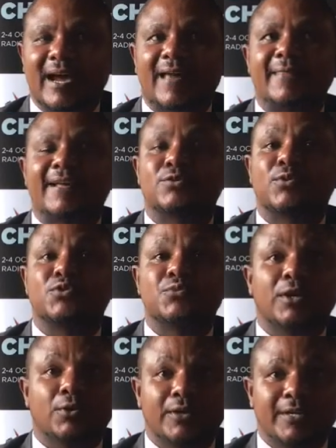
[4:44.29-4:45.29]
And that's what
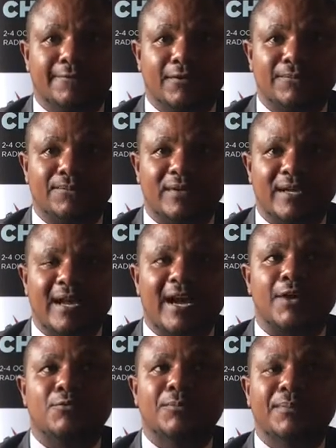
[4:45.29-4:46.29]
we are looking for.
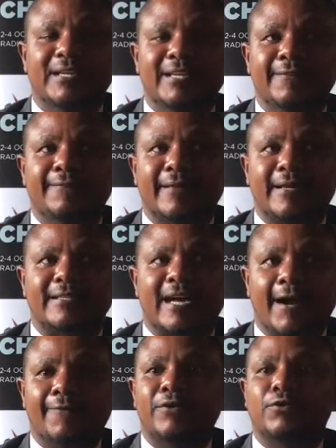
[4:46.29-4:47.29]
And we believe that
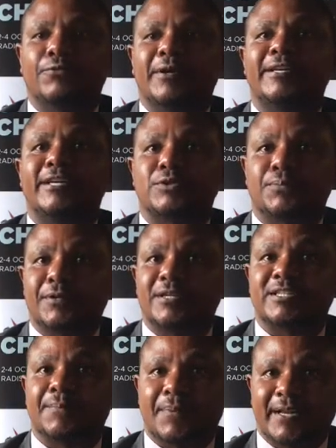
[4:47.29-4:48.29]
having already
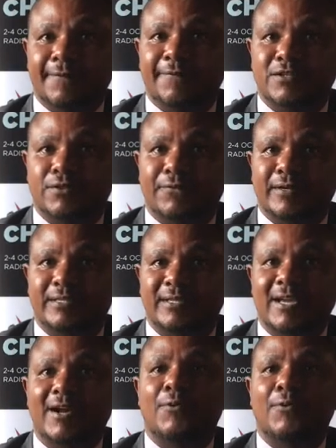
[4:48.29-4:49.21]
experienced the benefits of it,